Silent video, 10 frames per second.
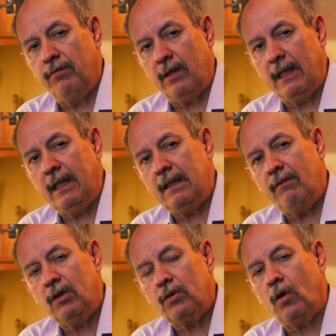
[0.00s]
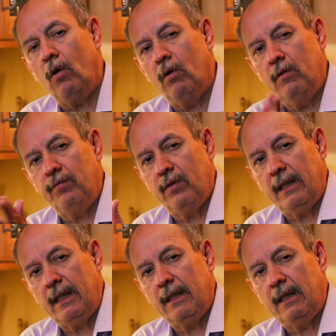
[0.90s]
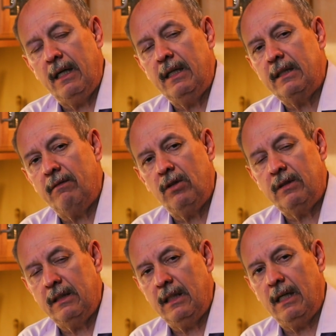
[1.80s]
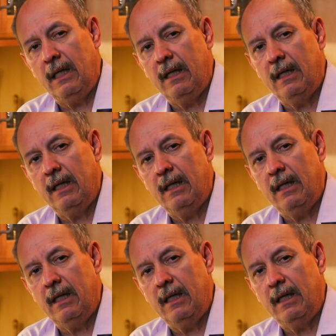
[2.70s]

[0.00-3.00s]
forget it about call, forget it about the